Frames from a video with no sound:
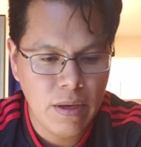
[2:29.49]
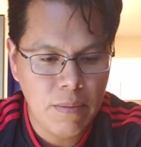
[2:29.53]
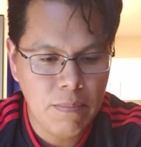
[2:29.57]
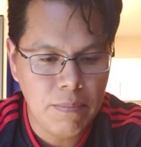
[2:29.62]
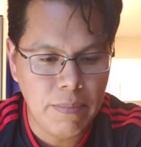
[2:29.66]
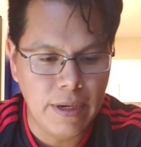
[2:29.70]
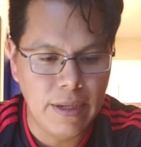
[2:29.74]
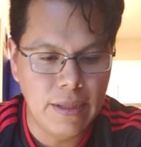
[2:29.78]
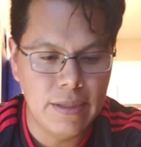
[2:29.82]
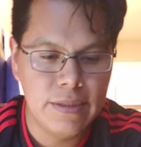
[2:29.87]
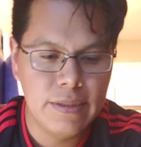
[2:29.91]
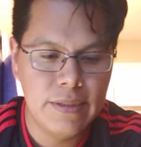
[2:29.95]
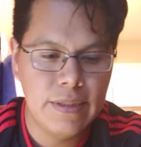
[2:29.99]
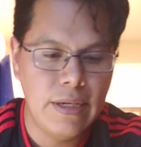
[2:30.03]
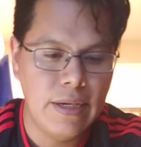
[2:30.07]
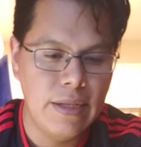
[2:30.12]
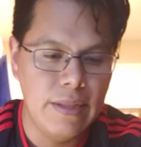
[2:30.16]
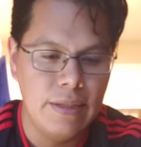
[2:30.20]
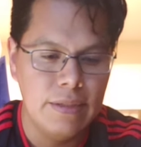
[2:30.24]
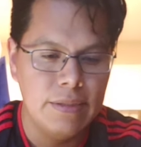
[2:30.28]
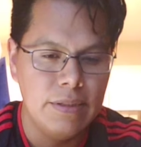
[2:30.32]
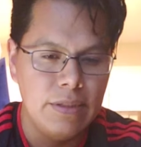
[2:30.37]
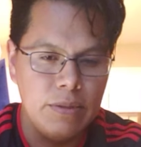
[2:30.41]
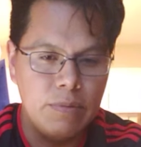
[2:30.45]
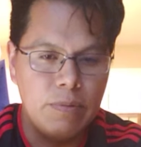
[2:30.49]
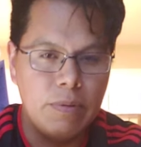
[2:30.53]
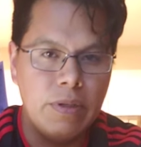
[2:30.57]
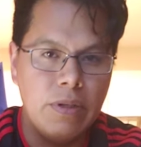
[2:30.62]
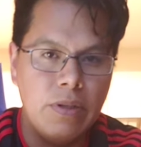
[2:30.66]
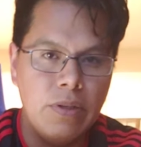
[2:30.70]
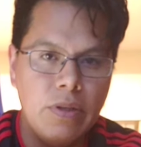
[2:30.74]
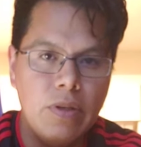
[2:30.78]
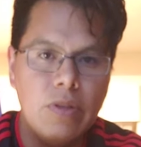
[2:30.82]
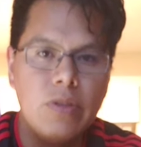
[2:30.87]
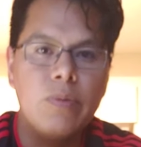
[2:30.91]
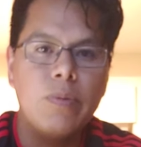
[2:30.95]
But instead, this is one of
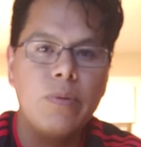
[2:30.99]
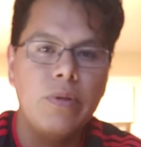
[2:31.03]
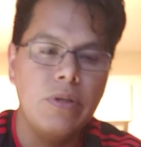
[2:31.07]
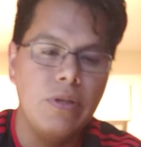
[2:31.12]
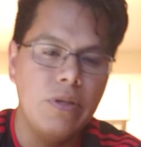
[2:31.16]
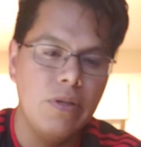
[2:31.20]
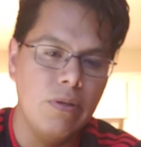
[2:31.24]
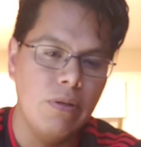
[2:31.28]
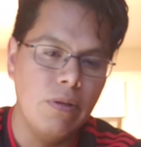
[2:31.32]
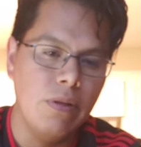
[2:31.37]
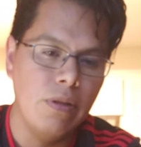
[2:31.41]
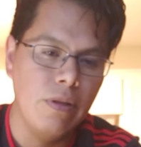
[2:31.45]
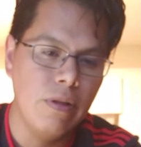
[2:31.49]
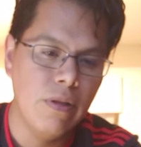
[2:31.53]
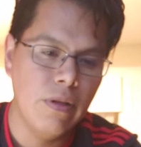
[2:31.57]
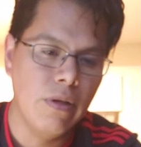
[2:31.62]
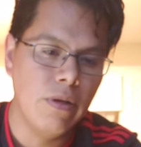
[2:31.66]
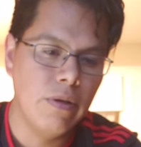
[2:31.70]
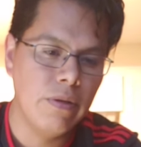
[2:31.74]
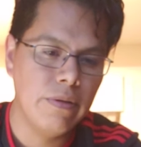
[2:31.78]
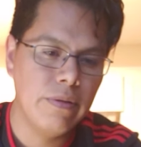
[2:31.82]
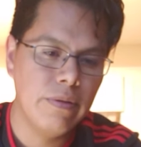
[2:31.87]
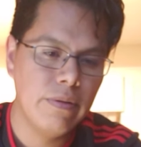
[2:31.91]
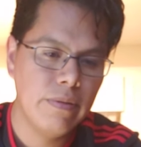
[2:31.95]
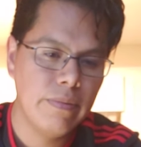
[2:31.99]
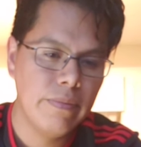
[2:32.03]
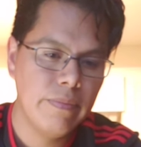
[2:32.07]
those where you load,